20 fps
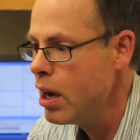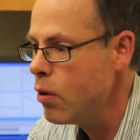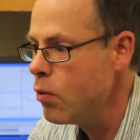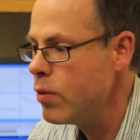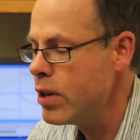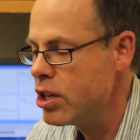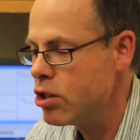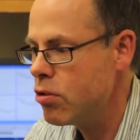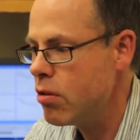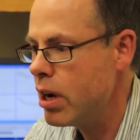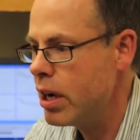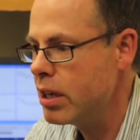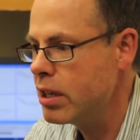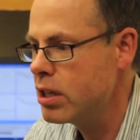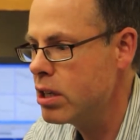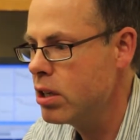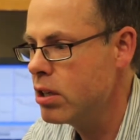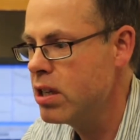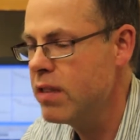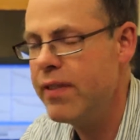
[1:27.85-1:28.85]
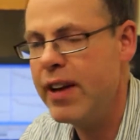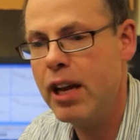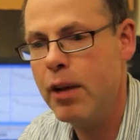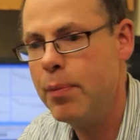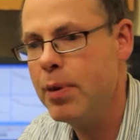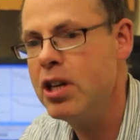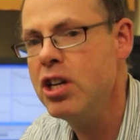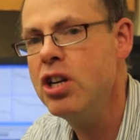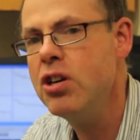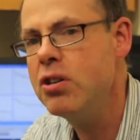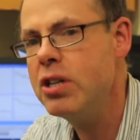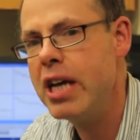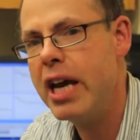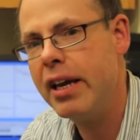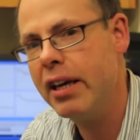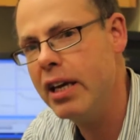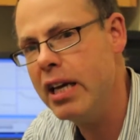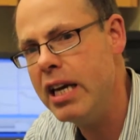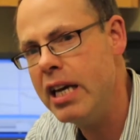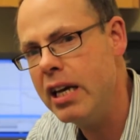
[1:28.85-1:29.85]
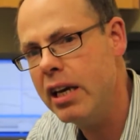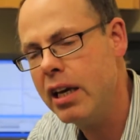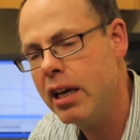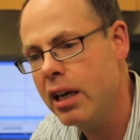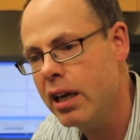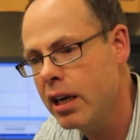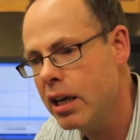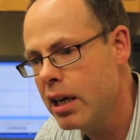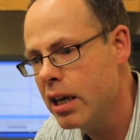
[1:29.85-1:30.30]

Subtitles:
And we're trying to develop a new technique